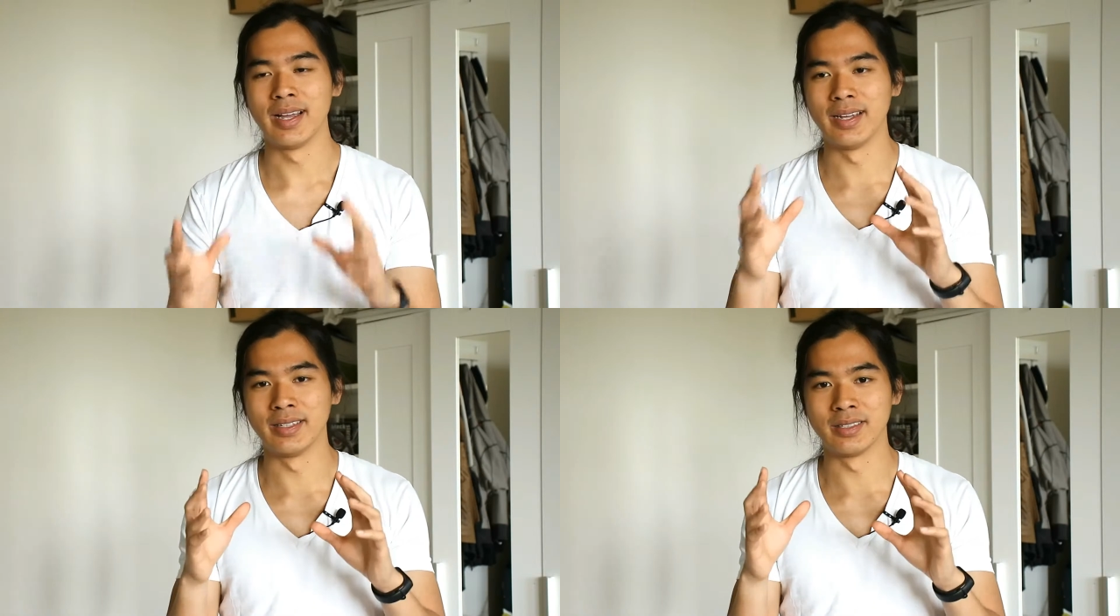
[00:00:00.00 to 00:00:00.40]

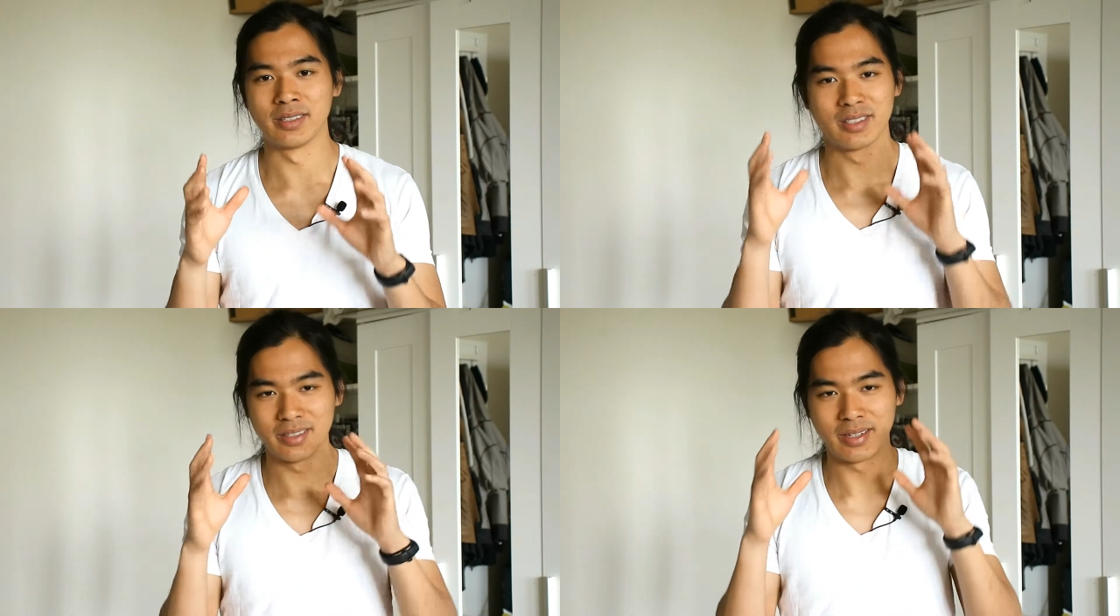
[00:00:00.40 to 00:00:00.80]

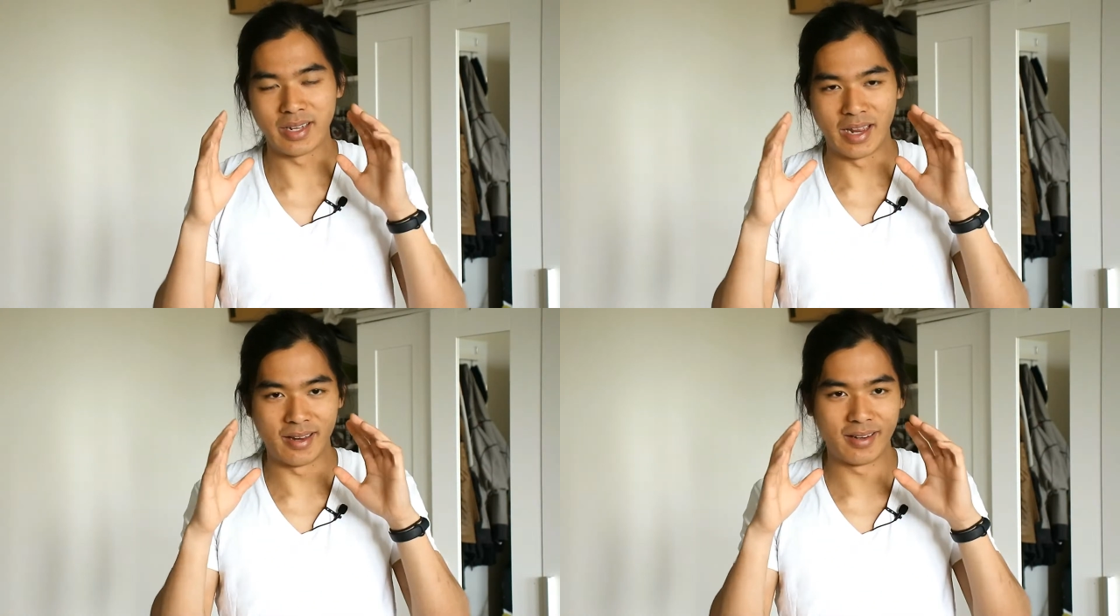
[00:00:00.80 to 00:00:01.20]
And
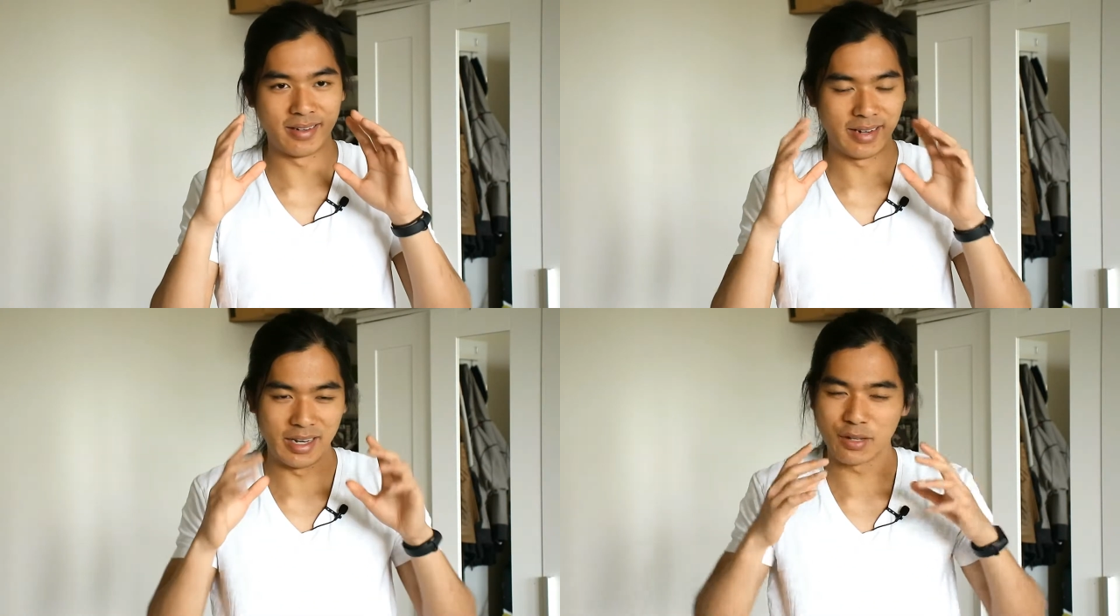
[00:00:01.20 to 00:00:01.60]

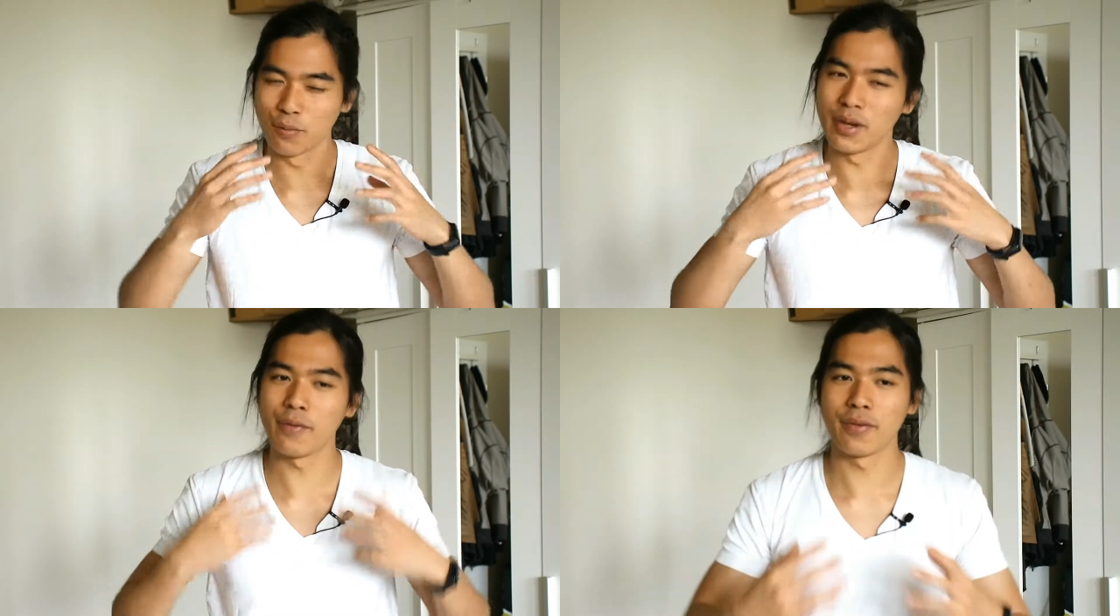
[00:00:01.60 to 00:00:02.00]

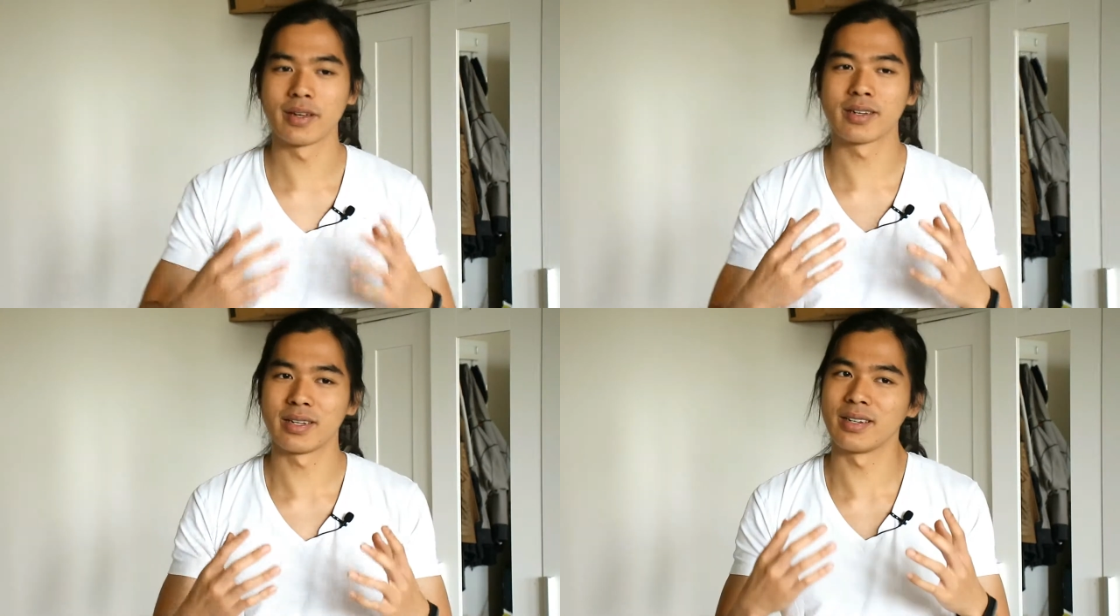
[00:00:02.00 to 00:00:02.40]
it really
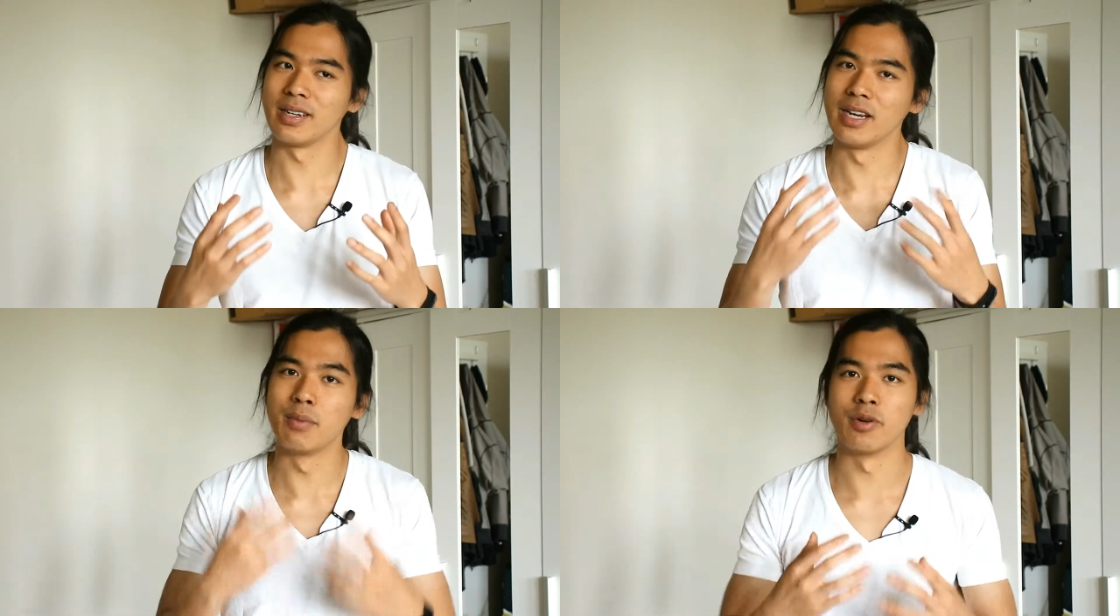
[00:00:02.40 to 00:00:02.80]
felt
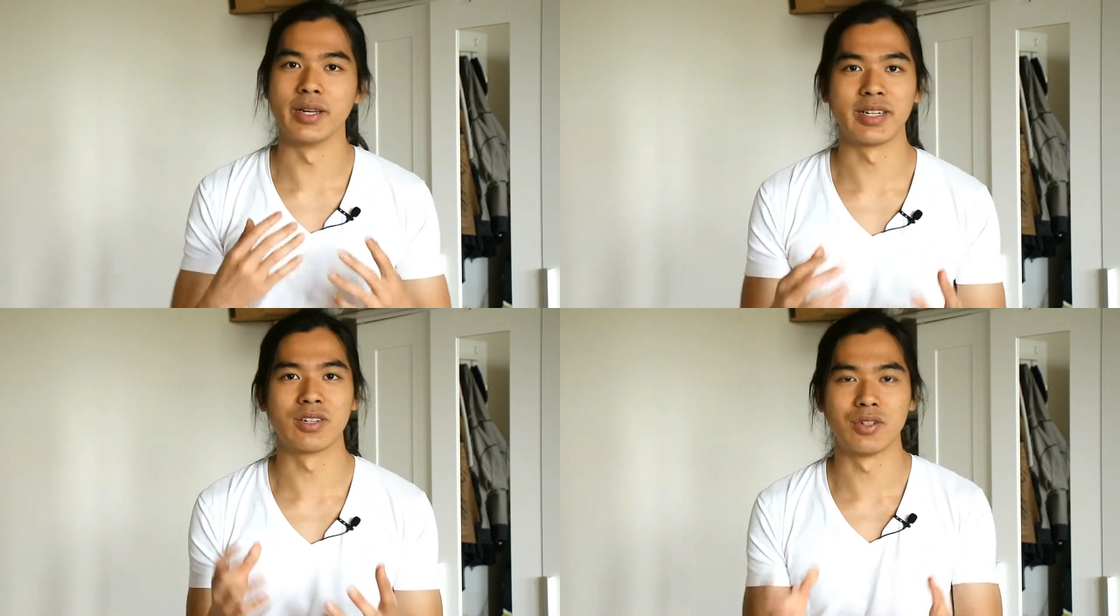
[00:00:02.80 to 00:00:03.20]

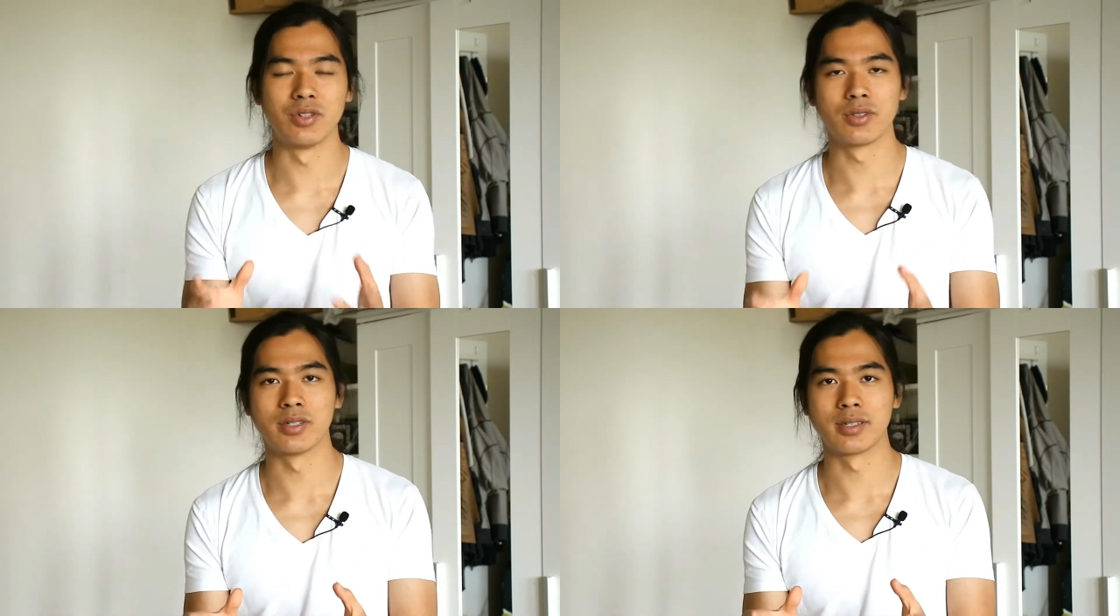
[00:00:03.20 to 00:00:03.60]
liberating to
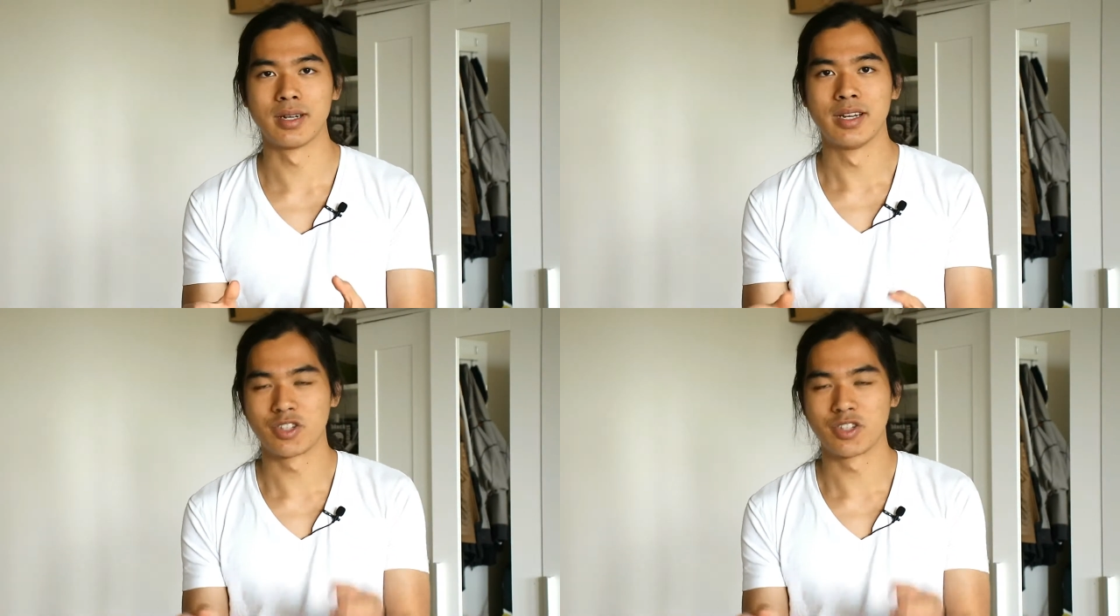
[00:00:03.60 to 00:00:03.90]
do this,